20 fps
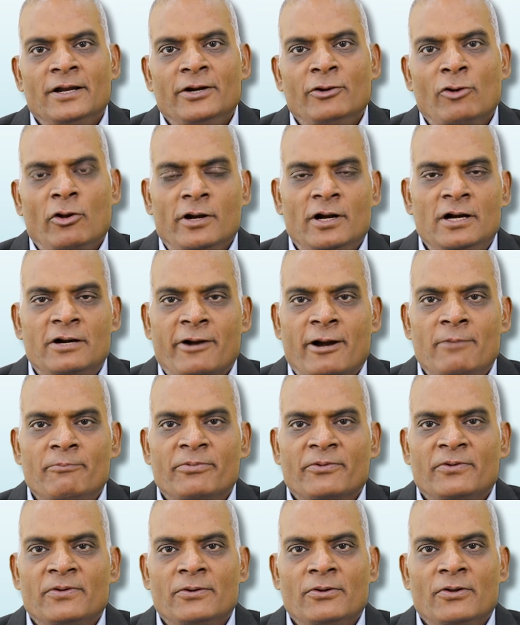Donald
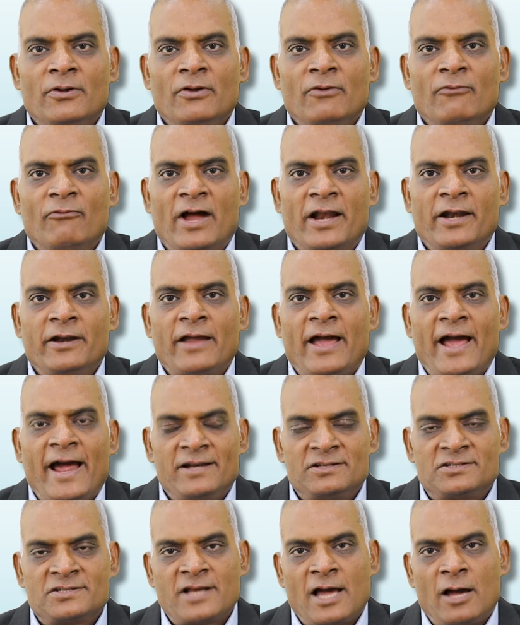Trump won
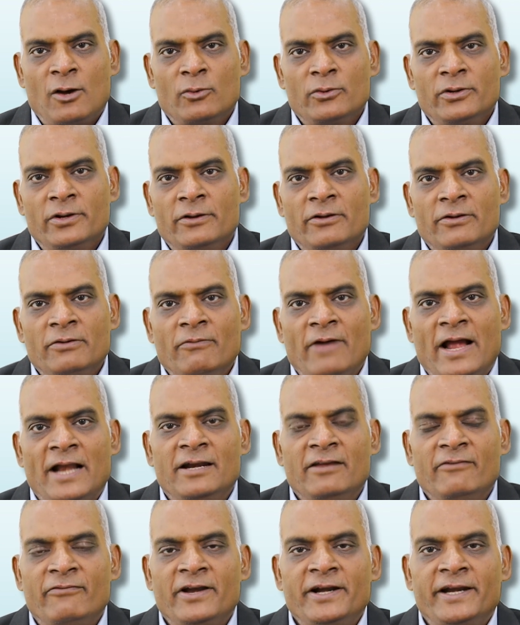hands down while
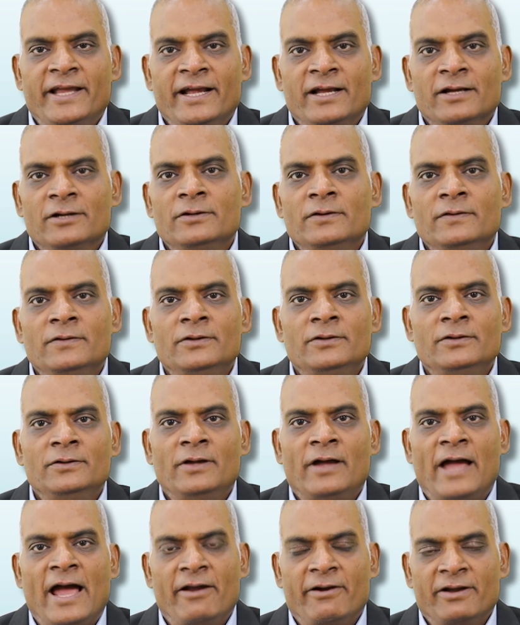defeating
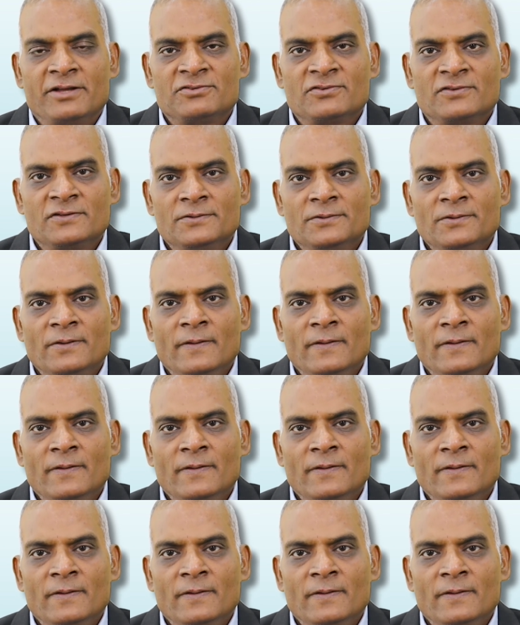Harris.